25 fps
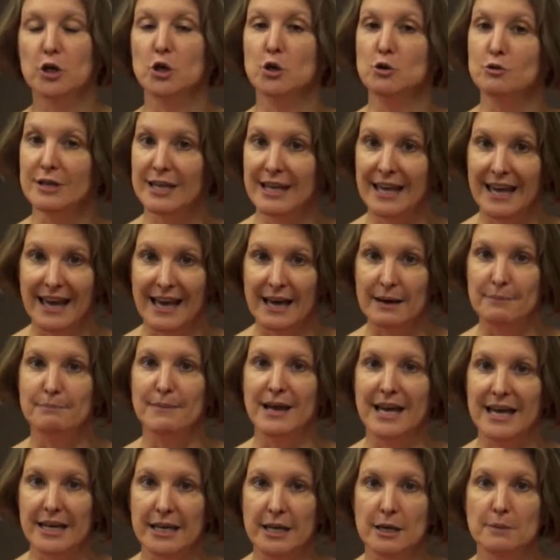you can't
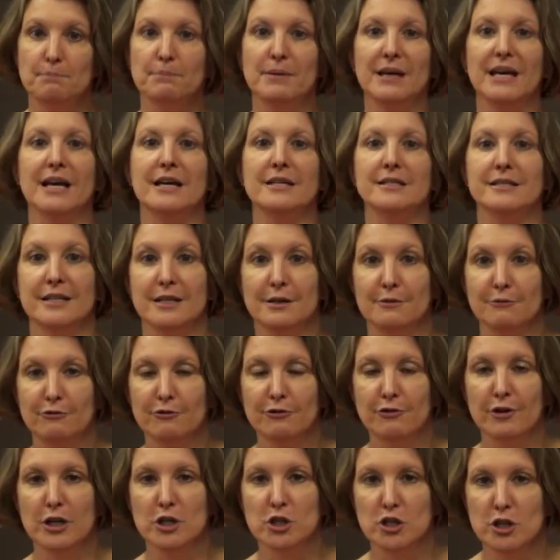make it because it
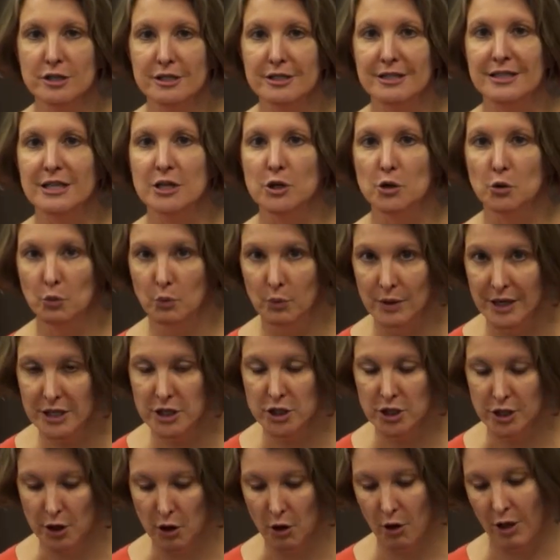infringes the
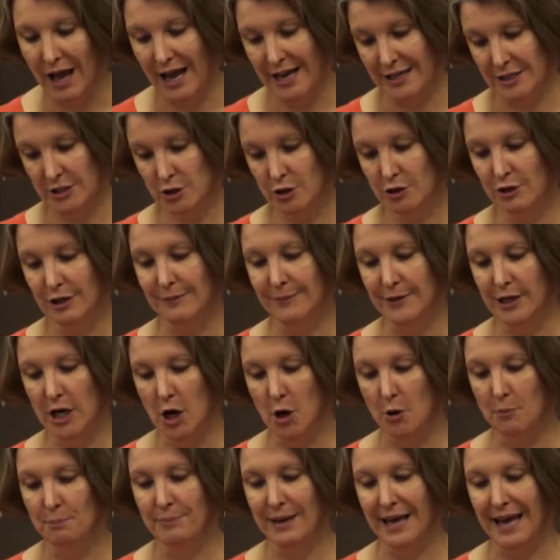original ice cream
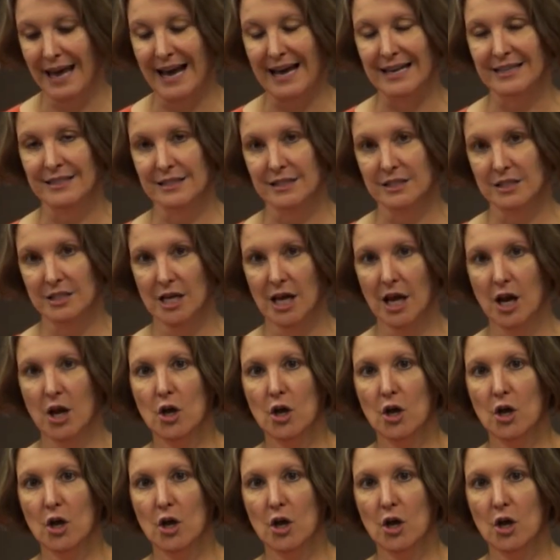cone patent.